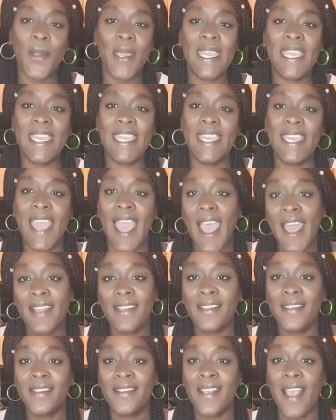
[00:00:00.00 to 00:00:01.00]

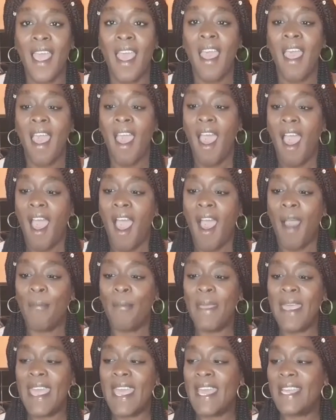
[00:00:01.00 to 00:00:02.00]
Yes,
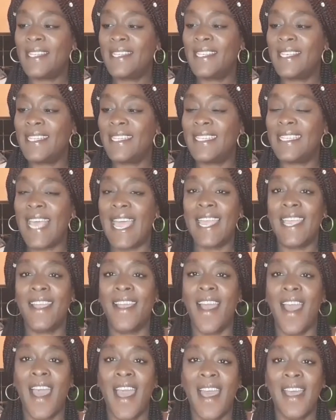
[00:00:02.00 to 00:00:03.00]
I'm here today
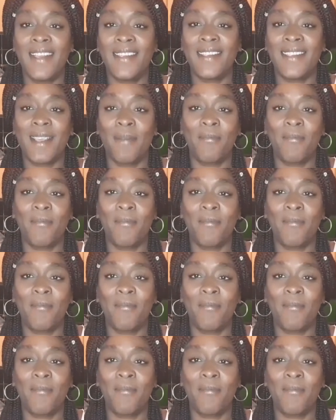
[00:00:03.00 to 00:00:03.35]
guys.